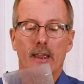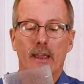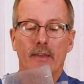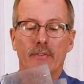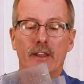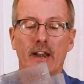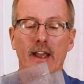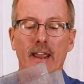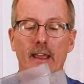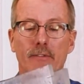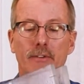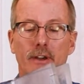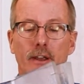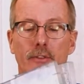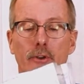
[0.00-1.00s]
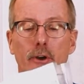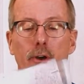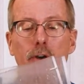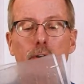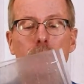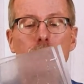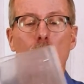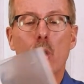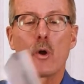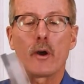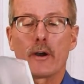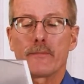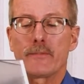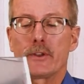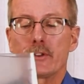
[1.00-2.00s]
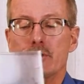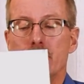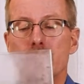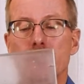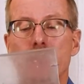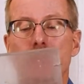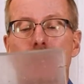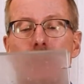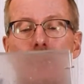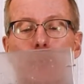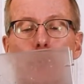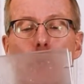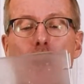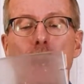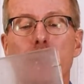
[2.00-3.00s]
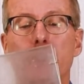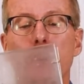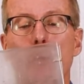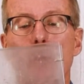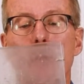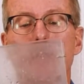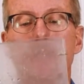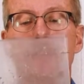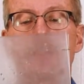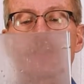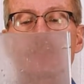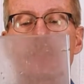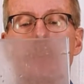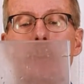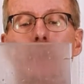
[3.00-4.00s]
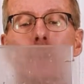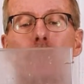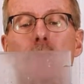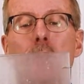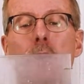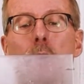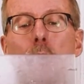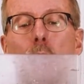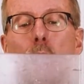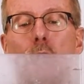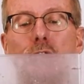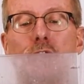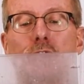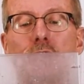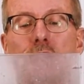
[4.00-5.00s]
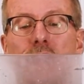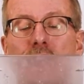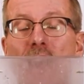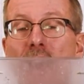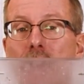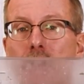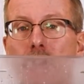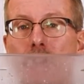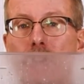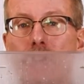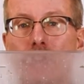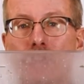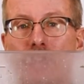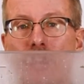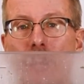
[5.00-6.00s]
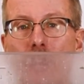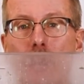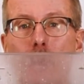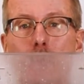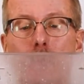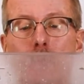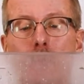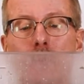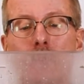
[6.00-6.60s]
and then I have another orifice that's a rounded orifice, which is exactly the same